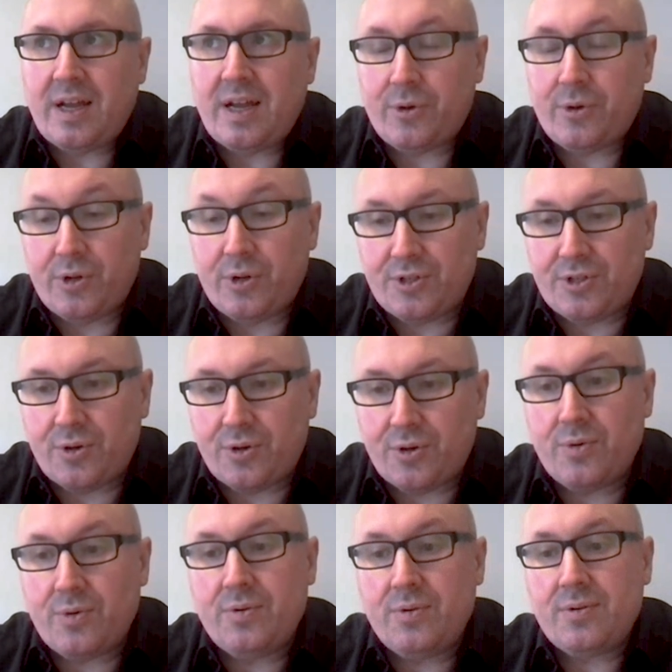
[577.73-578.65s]
And
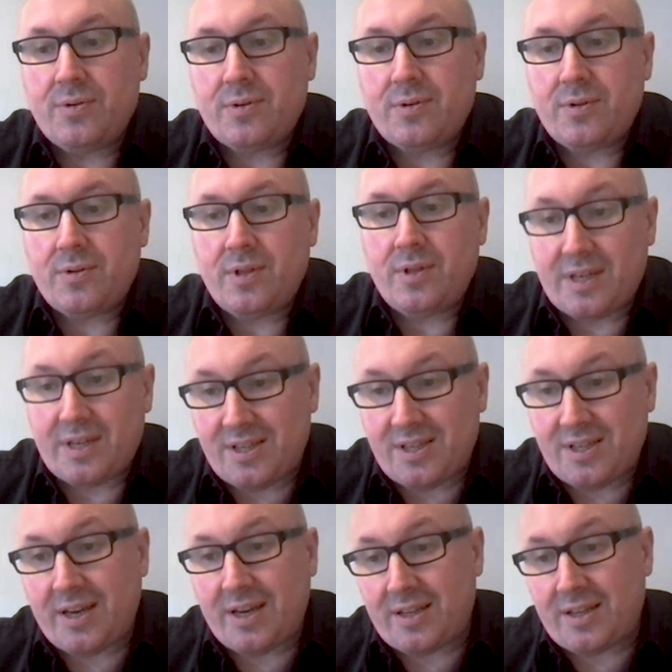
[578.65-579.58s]
also the
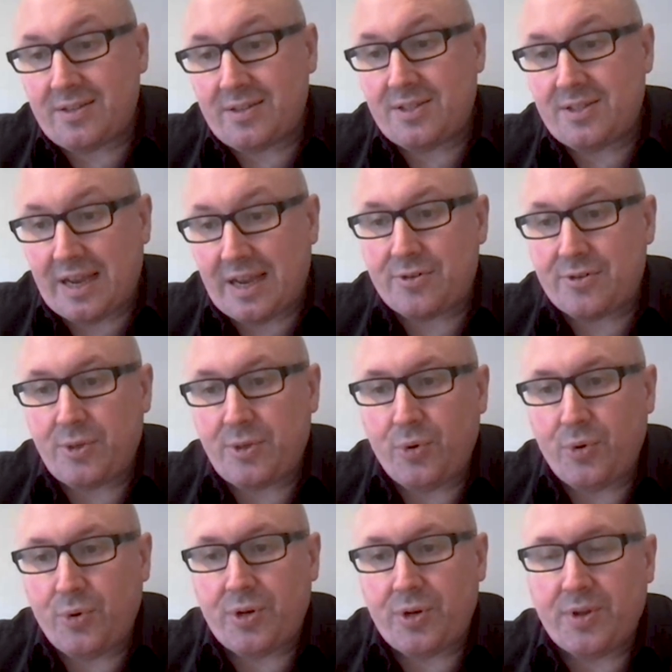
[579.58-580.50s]
exciting
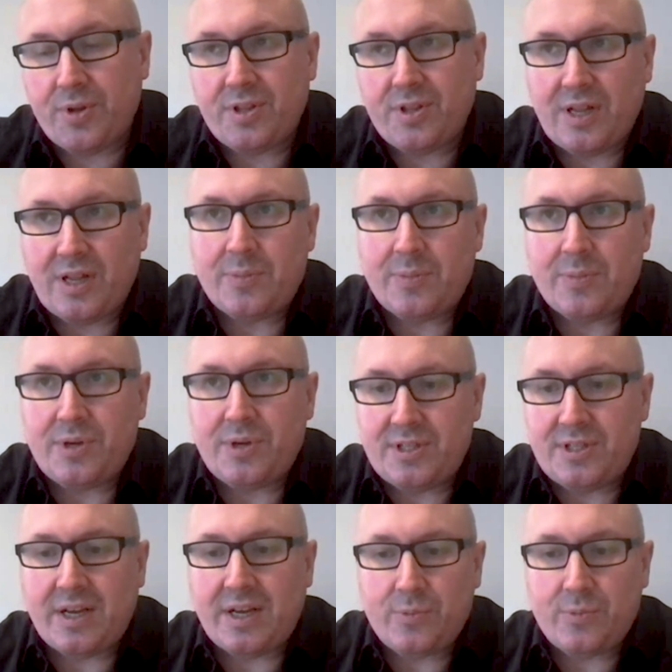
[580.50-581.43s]
secondary point about the library
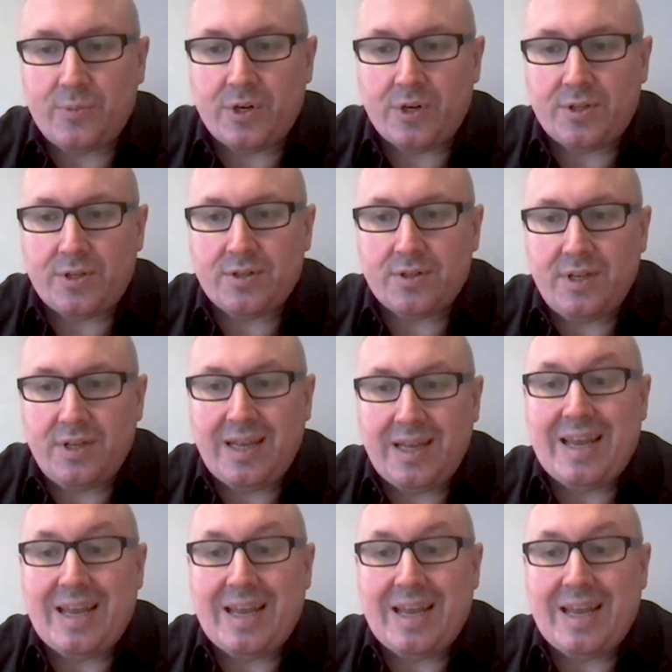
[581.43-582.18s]
design was